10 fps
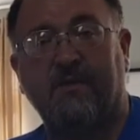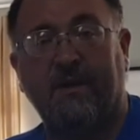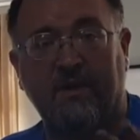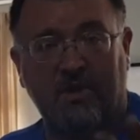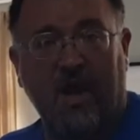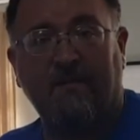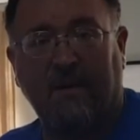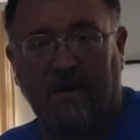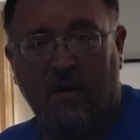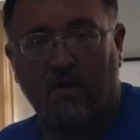they're in the
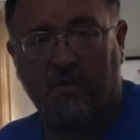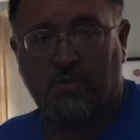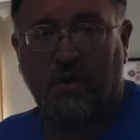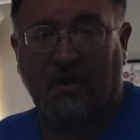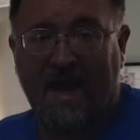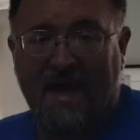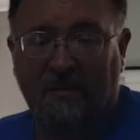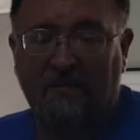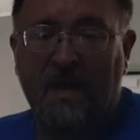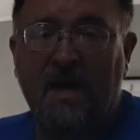shopping carts where you'll add
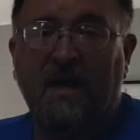them.